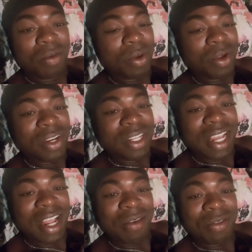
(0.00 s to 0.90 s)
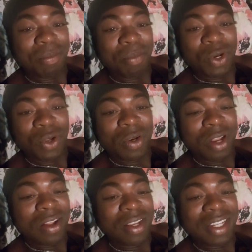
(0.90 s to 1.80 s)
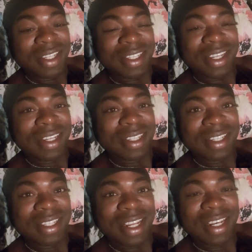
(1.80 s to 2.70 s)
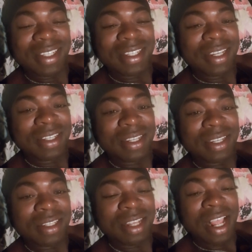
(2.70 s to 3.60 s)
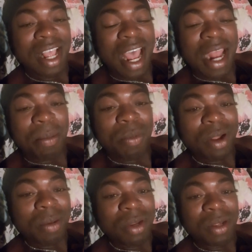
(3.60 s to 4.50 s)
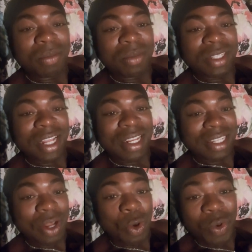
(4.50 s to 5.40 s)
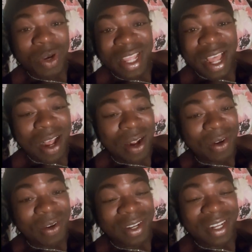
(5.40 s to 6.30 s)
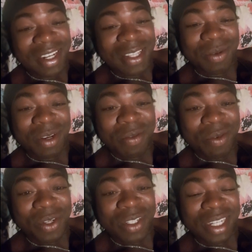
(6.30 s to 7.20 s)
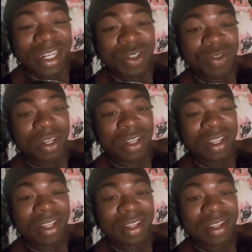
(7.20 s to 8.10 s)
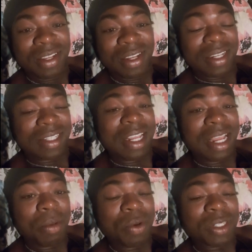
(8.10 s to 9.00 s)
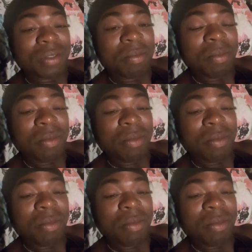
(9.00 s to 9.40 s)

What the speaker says: We're going to have to put on all these sicknesses and diseases and problems that only occur in the 21st century. Because think about it.